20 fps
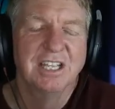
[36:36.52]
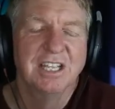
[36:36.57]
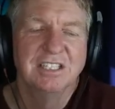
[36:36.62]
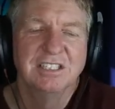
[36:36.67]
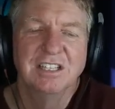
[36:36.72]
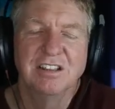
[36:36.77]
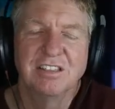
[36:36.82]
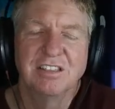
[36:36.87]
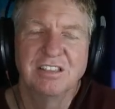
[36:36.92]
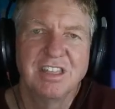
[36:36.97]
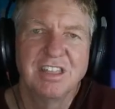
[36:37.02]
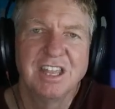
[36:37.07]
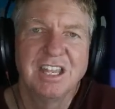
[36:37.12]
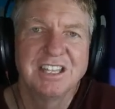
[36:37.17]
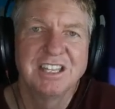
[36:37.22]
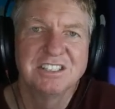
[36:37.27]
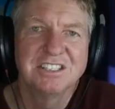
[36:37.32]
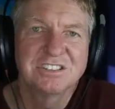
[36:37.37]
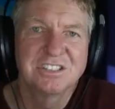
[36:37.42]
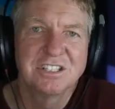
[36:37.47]
You
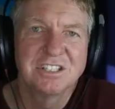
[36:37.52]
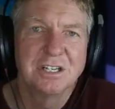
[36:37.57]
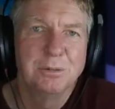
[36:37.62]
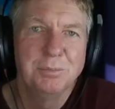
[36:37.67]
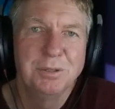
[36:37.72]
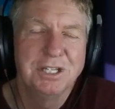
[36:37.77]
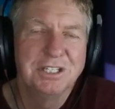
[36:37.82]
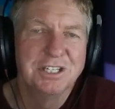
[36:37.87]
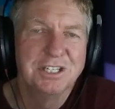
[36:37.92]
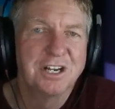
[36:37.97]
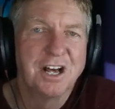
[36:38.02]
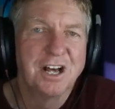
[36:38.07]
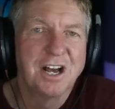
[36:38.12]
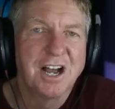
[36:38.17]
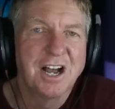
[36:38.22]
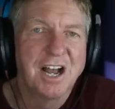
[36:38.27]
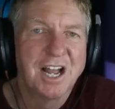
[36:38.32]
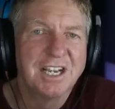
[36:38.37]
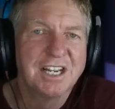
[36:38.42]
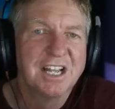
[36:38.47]
think it's going to be
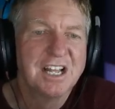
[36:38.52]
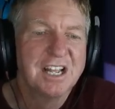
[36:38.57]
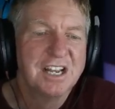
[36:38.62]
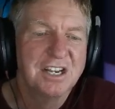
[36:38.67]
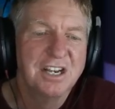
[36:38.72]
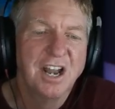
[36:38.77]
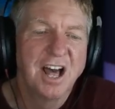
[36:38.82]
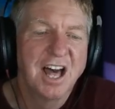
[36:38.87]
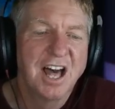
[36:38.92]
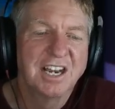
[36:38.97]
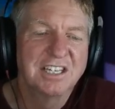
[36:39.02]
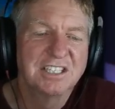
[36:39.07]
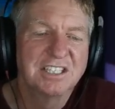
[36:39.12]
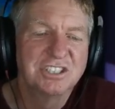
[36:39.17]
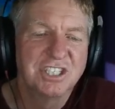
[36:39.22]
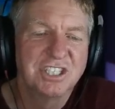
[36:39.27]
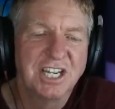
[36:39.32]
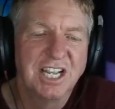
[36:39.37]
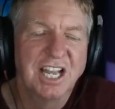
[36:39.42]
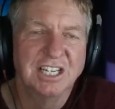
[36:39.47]
denied? Not a
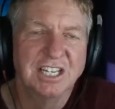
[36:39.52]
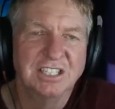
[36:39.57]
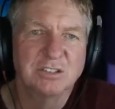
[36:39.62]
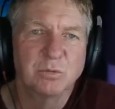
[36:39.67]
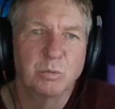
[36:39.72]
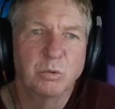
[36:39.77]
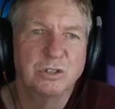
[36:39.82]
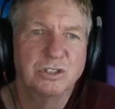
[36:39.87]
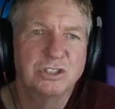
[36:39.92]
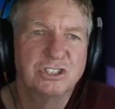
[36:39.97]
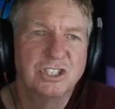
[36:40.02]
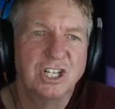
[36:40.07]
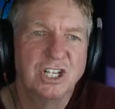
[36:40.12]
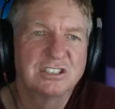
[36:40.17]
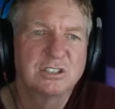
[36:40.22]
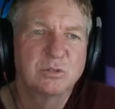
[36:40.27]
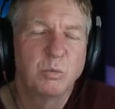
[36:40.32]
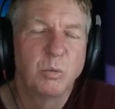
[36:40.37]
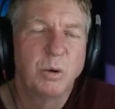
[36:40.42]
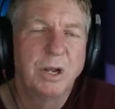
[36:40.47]
chance. We're
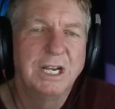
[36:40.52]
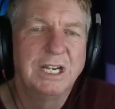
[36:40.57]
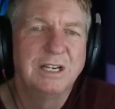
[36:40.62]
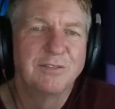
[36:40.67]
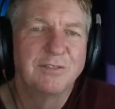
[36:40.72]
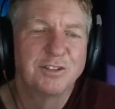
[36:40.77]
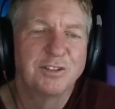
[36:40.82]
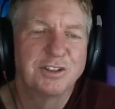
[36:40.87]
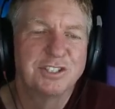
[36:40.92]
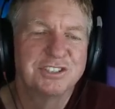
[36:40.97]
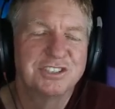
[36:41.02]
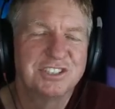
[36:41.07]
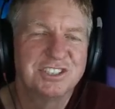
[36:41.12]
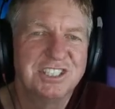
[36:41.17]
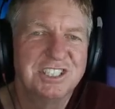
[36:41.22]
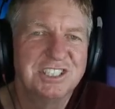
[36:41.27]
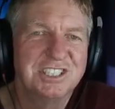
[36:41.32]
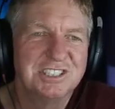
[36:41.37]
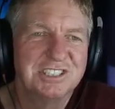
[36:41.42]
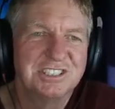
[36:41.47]
just waiting for the
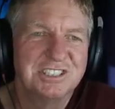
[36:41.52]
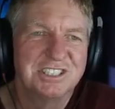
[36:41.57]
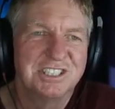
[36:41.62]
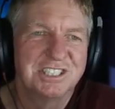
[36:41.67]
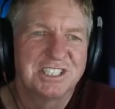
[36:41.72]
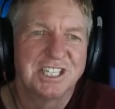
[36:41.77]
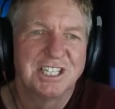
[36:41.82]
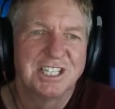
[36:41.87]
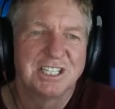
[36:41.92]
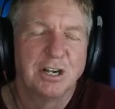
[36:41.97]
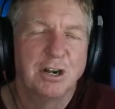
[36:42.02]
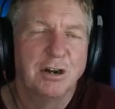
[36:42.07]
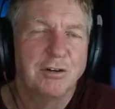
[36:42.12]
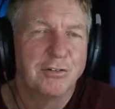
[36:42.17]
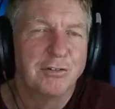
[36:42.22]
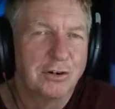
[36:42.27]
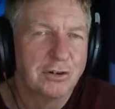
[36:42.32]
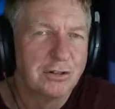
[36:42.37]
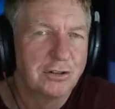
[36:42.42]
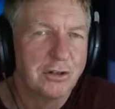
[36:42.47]
seasons to kick
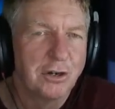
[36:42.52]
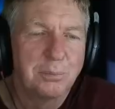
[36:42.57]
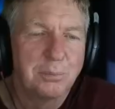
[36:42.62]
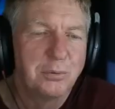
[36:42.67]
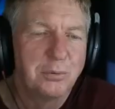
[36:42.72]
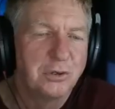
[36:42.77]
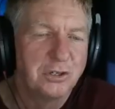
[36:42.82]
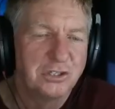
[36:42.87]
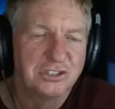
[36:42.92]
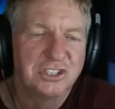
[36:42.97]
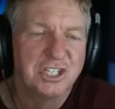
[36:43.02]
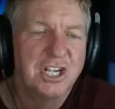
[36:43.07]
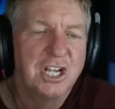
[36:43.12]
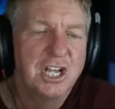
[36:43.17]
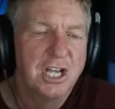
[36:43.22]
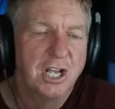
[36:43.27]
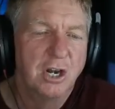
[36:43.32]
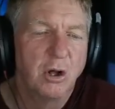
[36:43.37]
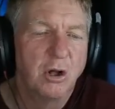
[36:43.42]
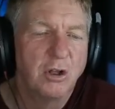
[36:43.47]
over, a little push,
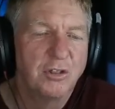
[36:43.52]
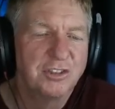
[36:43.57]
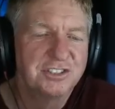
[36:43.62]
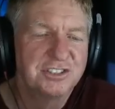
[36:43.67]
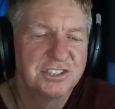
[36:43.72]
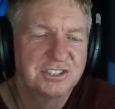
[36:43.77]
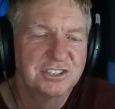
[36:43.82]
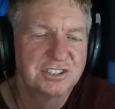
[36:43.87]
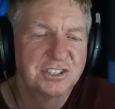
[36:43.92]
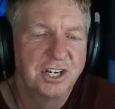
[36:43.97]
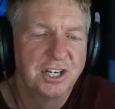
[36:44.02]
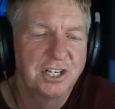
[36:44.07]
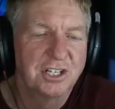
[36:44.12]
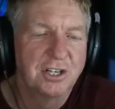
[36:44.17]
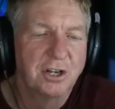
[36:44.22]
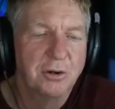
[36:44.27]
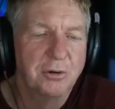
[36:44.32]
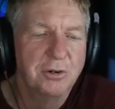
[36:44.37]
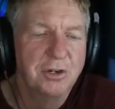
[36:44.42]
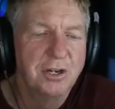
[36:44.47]
and all this is going to
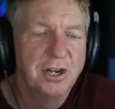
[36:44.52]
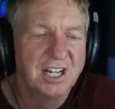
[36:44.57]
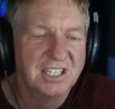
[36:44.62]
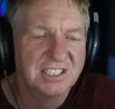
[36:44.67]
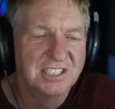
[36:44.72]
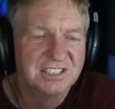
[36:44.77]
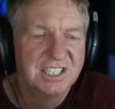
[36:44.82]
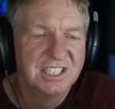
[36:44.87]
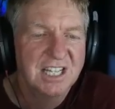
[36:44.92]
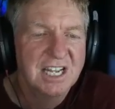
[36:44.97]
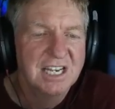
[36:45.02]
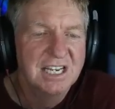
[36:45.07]
go nuts.